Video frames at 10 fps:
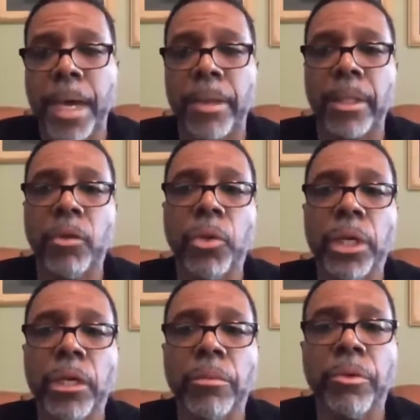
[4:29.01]
I think we
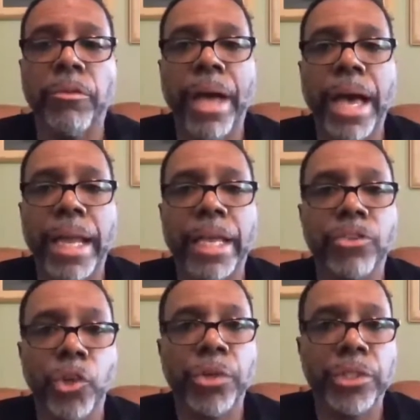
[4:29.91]
need to provide
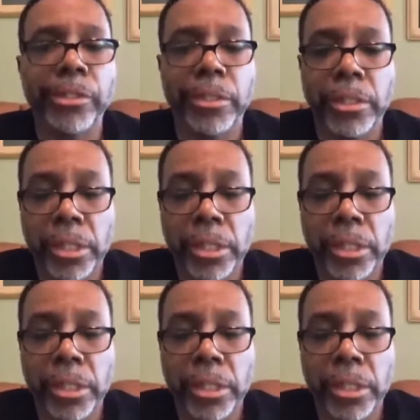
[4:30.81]
as Christians a